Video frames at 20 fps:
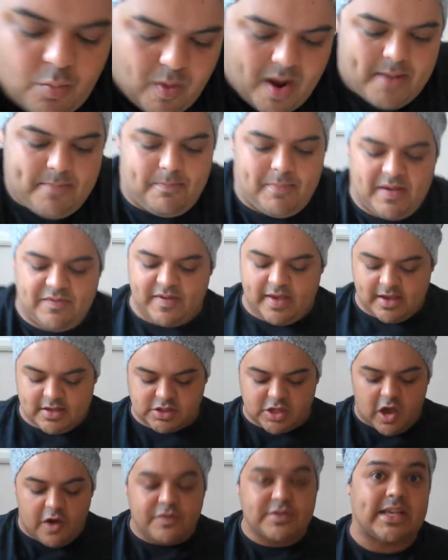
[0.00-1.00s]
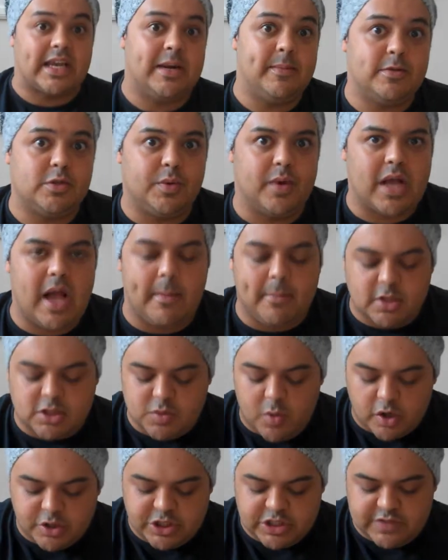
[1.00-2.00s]
wipe my fingers off, so I'm going to do a couple of
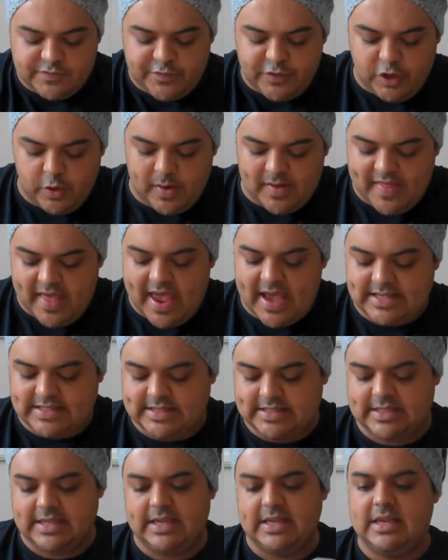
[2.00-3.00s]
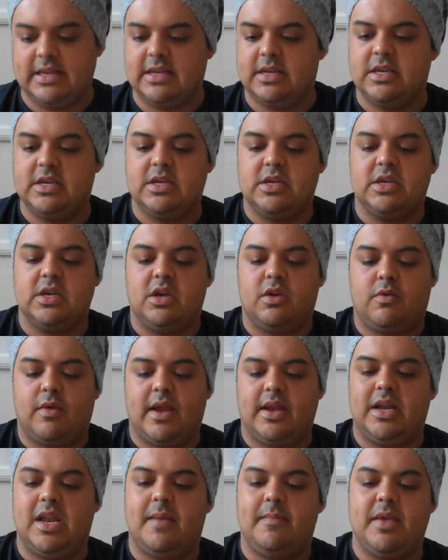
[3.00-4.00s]
swatches for you in this.
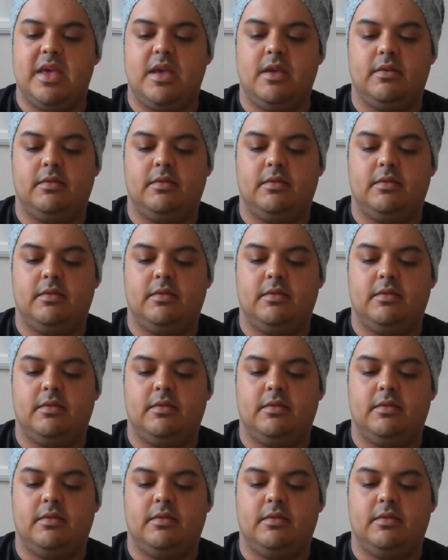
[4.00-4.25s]
Right, let me